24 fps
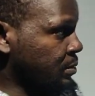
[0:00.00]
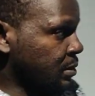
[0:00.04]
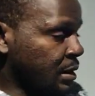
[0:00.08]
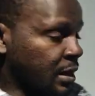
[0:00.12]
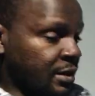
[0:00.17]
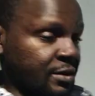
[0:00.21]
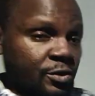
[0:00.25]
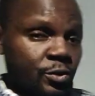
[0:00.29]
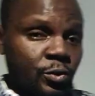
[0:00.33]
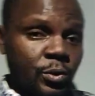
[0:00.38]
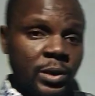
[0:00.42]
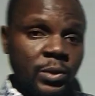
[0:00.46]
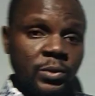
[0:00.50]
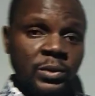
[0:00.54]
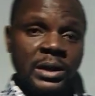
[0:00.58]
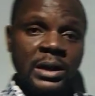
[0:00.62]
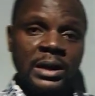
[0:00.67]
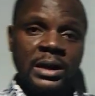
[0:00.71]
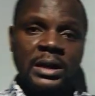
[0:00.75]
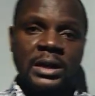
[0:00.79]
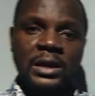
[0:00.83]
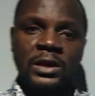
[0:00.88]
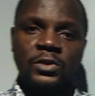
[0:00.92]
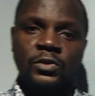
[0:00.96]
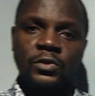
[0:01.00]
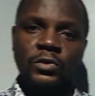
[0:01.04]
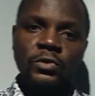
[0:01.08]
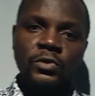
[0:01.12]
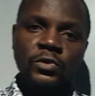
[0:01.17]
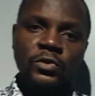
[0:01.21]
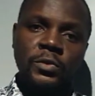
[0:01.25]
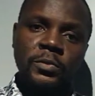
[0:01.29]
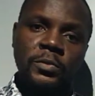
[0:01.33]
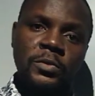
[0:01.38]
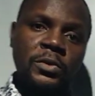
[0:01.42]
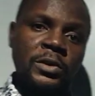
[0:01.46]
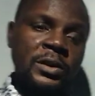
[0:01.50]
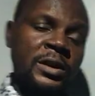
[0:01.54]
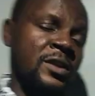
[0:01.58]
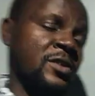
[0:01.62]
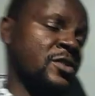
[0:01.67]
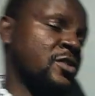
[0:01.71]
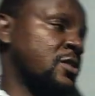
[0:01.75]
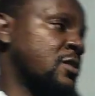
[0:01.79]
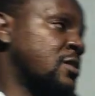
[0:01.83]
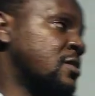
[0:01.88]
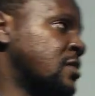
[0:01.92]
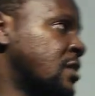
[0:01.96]
That is why we are here to do some
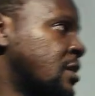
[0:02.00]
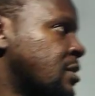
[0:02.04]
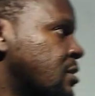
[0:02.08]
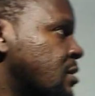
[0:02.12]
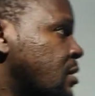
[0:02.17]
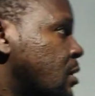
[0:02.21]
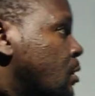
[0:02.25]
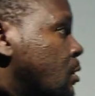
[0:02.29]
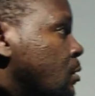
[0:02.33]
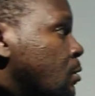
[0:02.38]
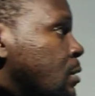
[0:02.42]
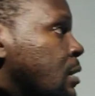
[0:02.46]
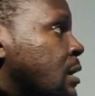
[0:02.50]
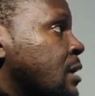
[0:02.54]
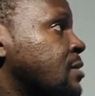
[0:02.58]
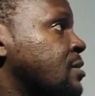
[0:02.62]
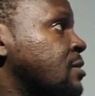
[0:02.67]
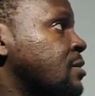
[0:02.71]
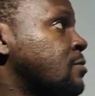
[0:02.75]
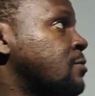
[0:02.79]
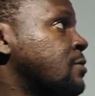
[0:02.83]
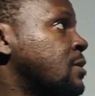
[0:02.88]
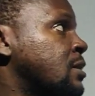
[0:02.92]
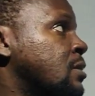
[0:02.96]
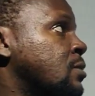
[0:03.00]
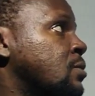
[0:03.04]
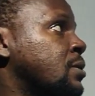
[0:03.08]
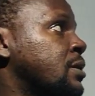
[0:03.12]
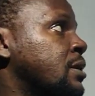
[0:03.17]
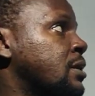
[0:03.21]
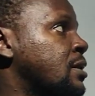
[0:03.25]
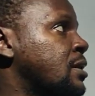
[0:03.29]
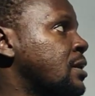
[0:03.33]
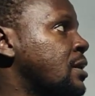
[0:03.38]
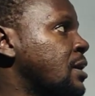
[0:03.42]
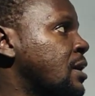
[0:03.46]
corrections and look at it very well